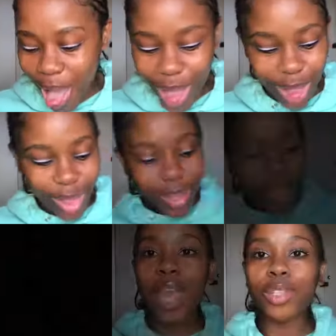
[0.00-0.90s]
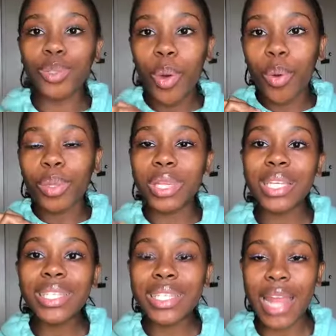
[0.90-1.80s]
Okay, so
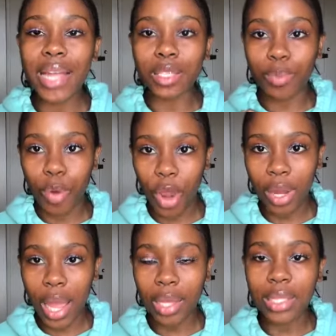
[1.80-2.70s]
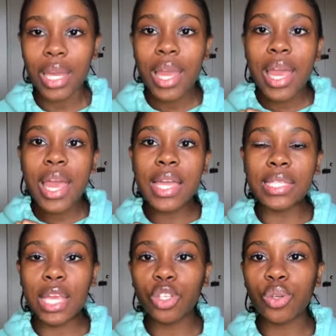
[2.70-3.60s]
this next product is
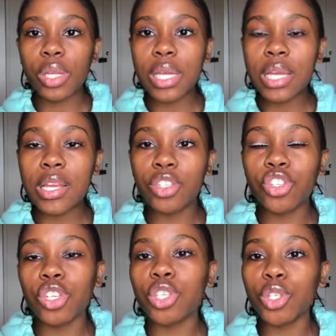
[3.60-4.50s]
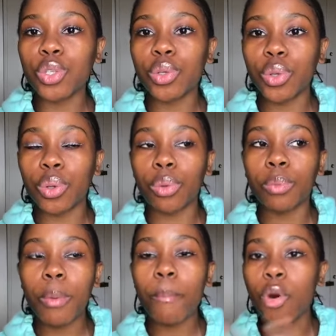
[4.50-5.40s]
actually just to
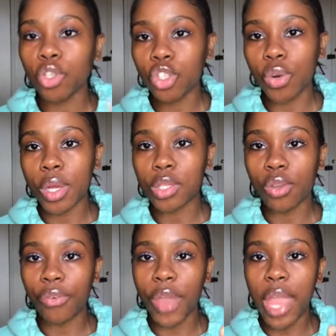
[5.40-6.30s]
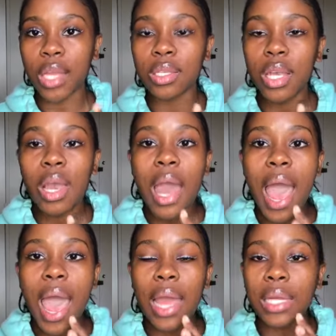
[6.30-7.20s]
moisturize your face
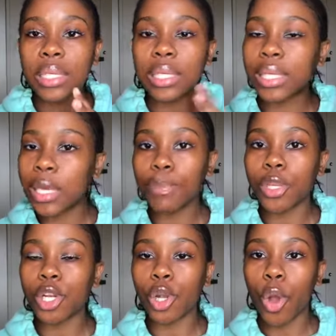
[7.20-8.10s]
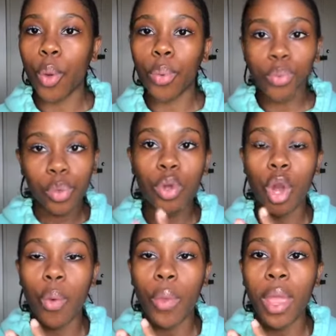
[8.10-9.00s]
and keep the glow
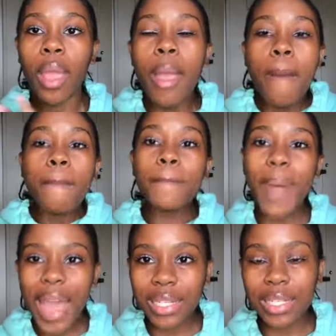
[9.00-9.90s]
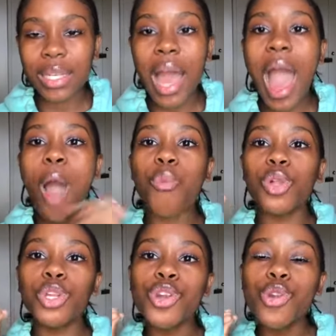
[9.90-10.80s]
going, but I will
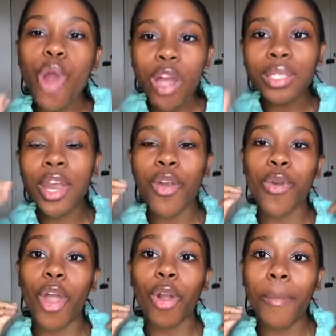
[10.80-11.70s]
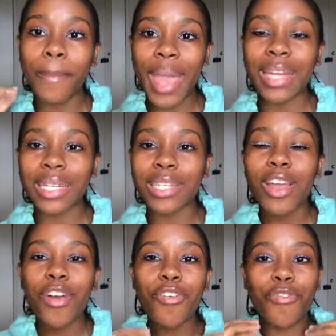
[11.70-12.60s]
not recommend it
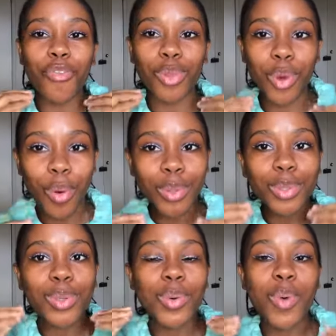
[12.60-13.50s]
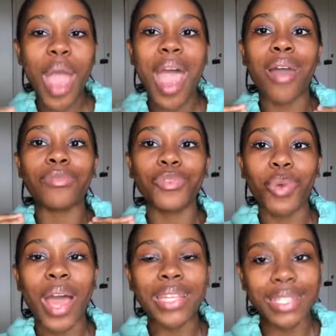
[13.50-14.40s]
for those who have
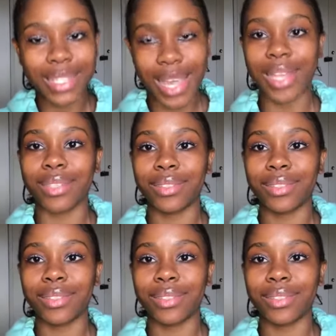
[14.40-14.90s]
dry skin,